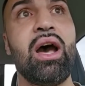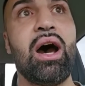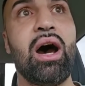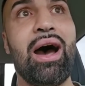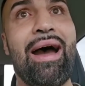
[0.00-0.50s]

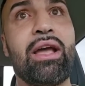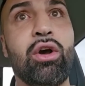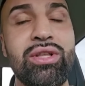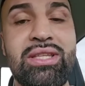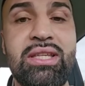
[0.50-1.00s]
I
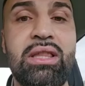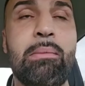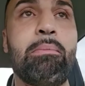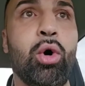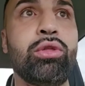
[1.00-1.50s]
could see
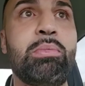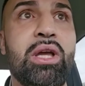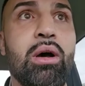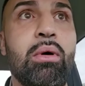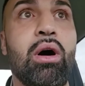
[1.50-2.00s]
them both
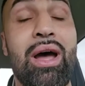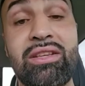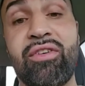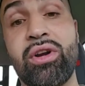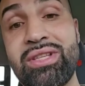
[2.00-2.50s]
become, as
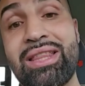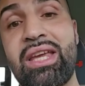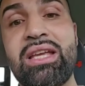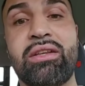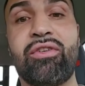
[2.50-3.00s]
far as not the
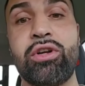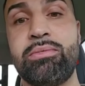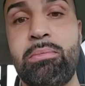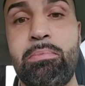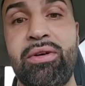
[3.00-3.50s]
case, as far as
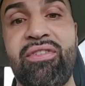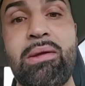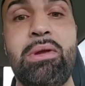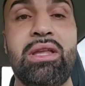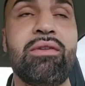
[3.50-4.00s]
the
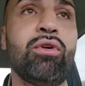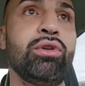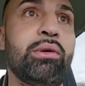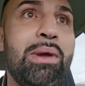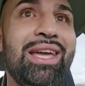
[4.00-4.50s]
fight being difficult
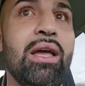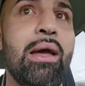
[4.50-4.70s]
to make,